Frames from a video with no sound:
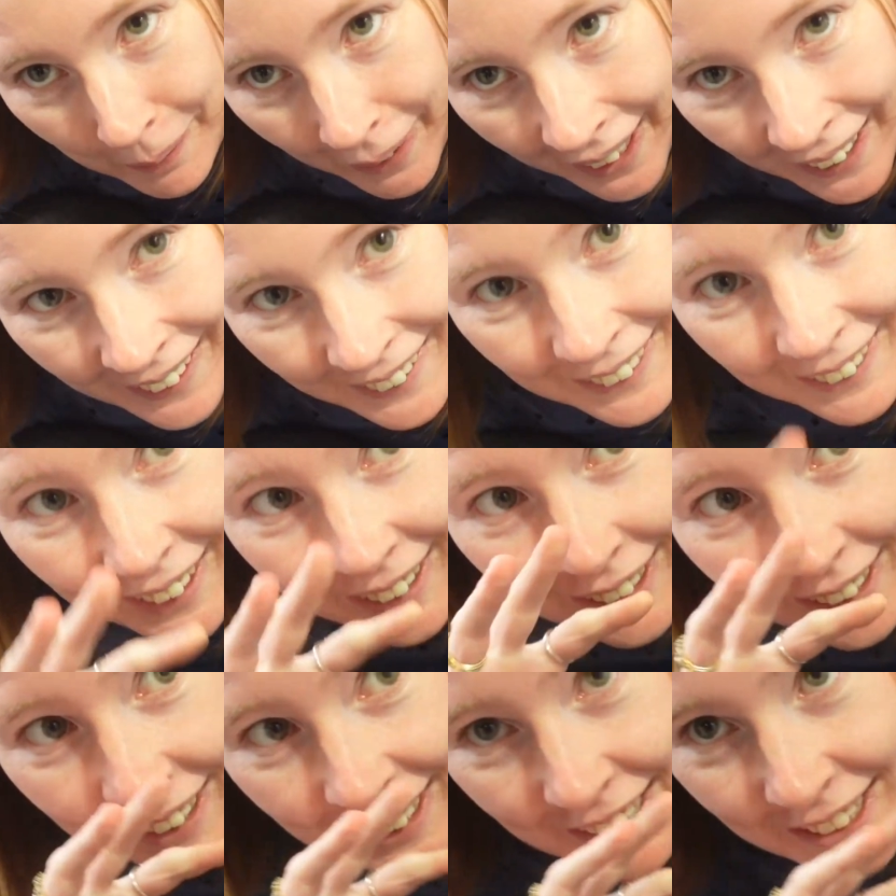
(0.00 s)
bag
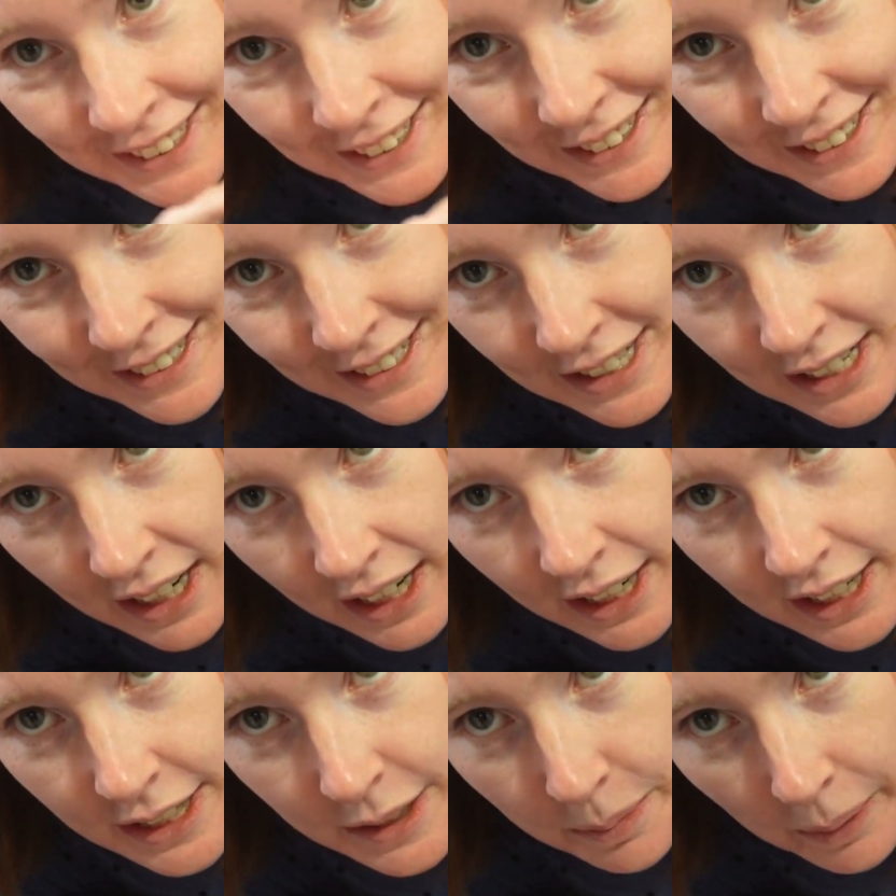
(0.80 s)
that
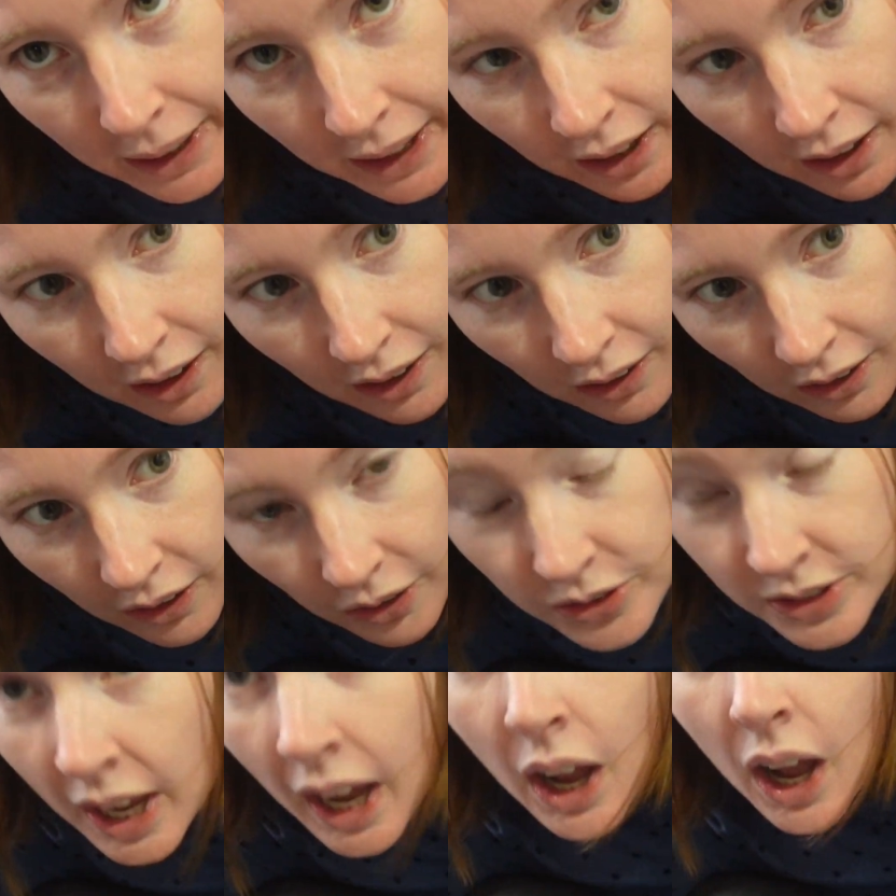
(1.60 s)
contains my
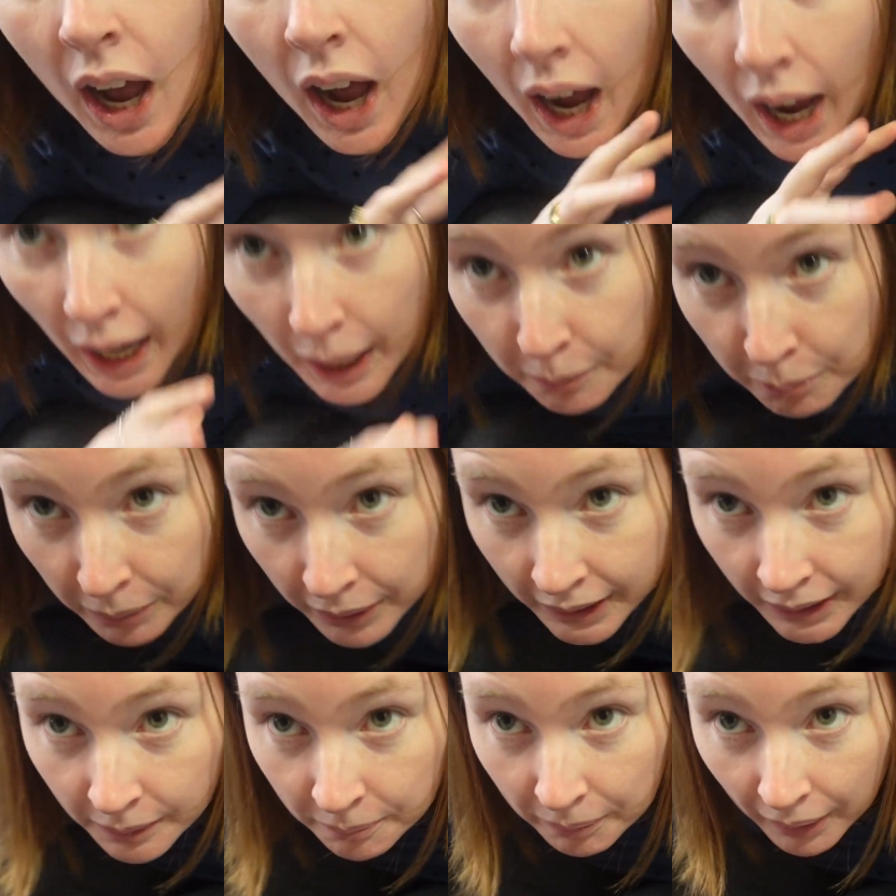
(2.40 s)
clothes. I'm
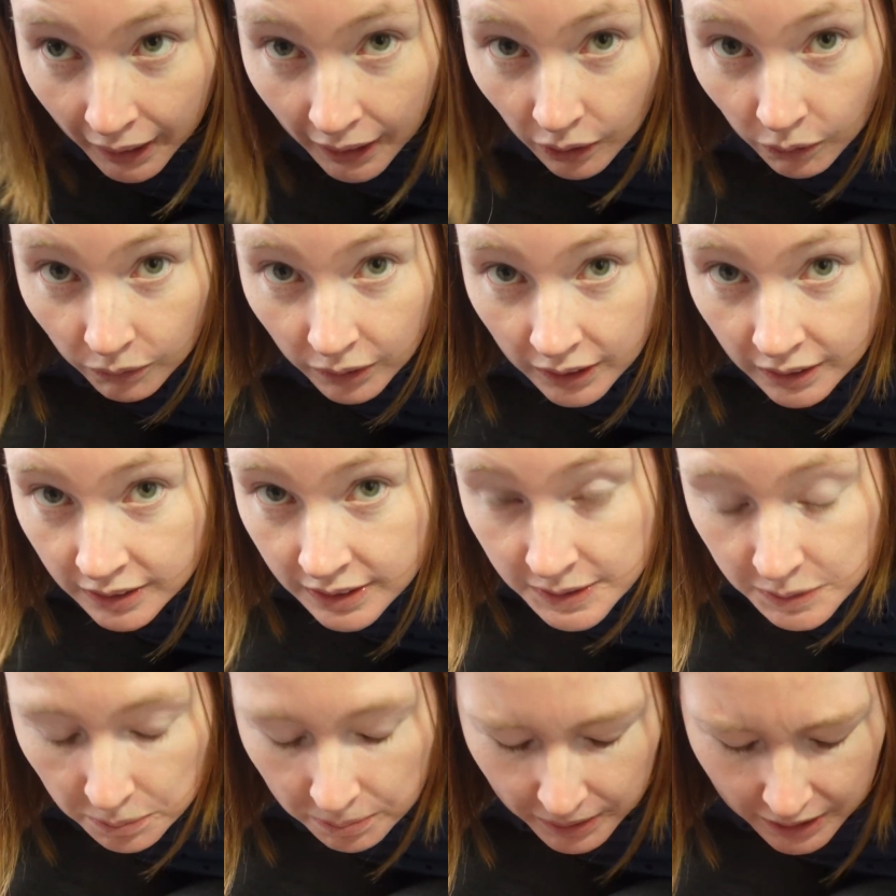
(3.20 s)
being
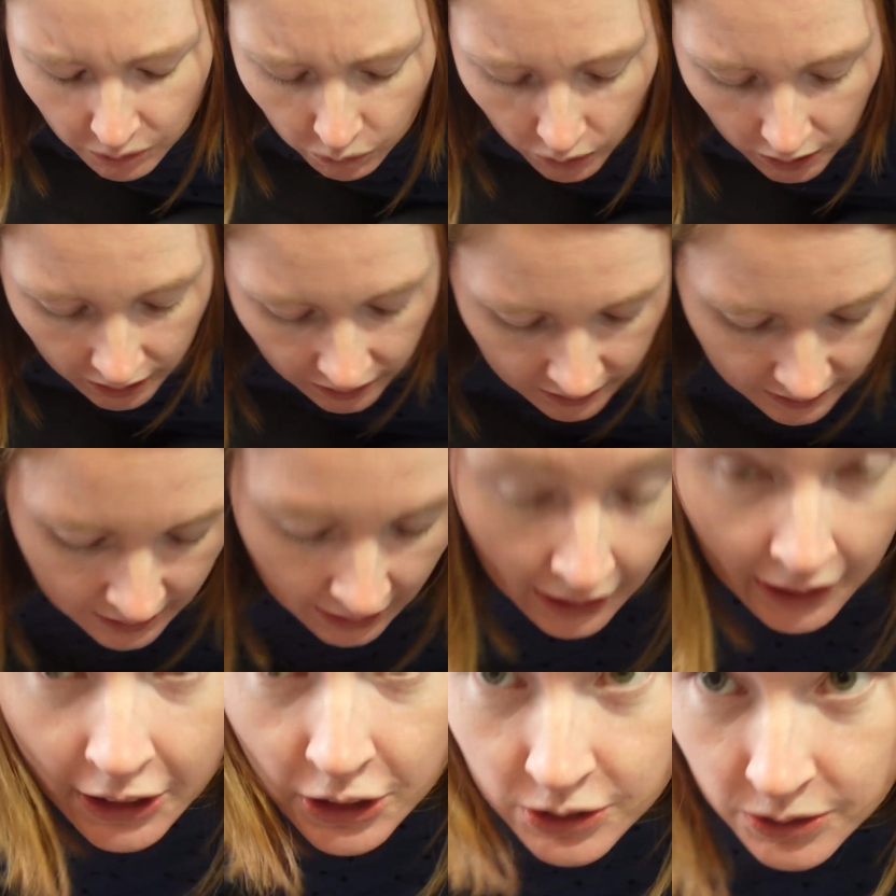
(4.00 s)
backwards, but it works.
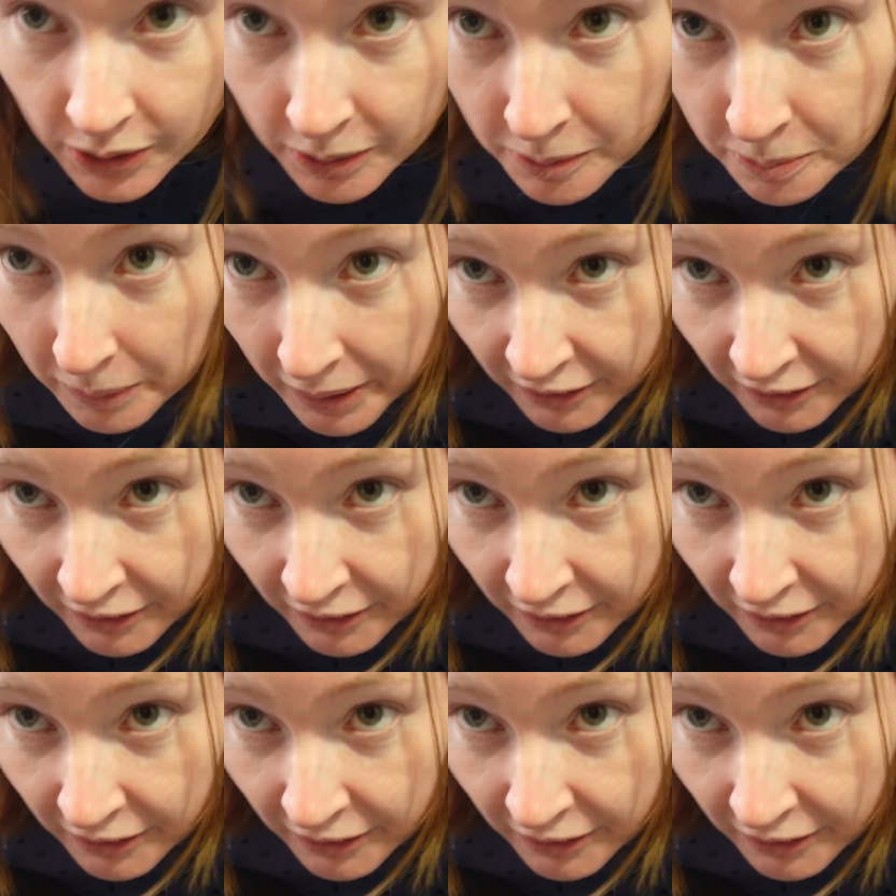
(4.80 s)
So then my